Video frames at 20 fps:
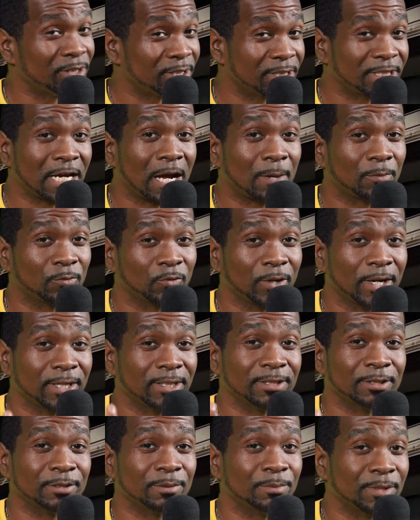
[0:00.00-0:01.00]
stopped
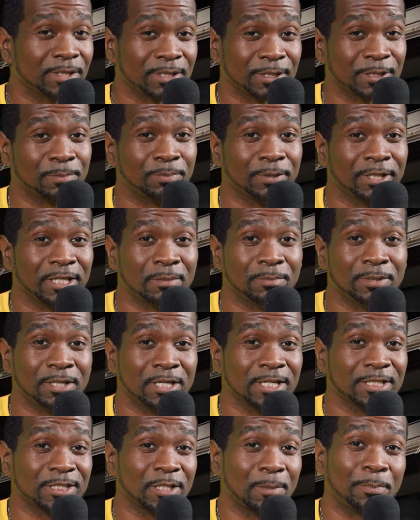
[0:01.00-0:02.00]
writing the business plan
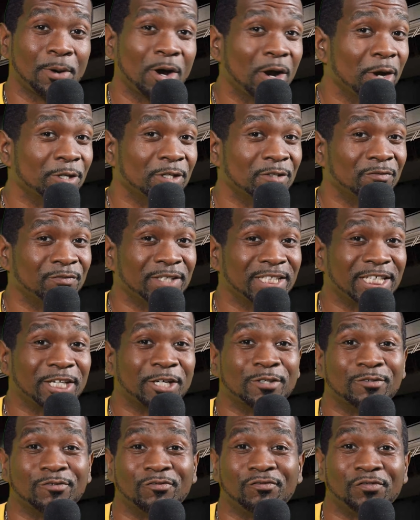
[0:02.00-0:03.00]
because a part of it
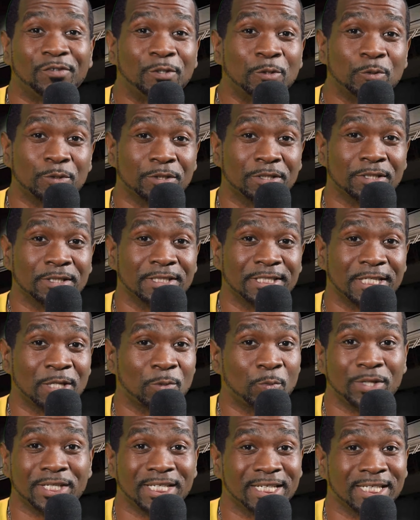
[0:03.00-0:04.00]
confused us
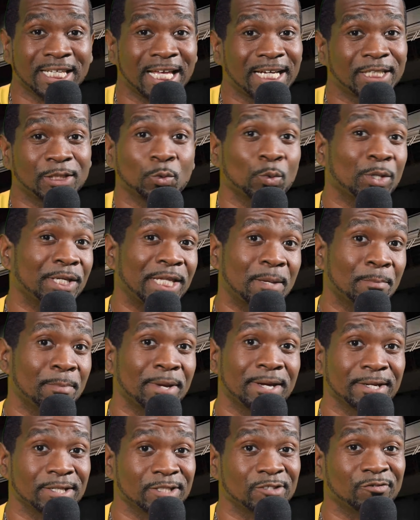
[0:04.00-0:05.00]
and we didn't like the way that
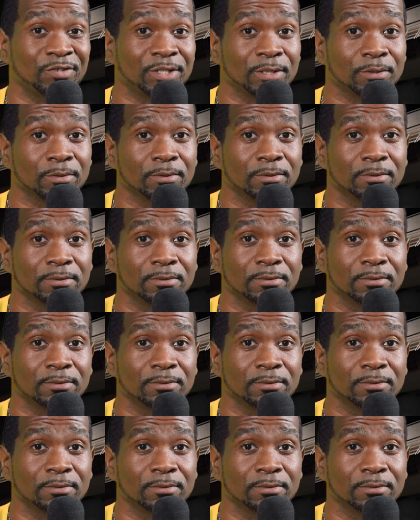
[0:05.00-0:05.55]
made us feel.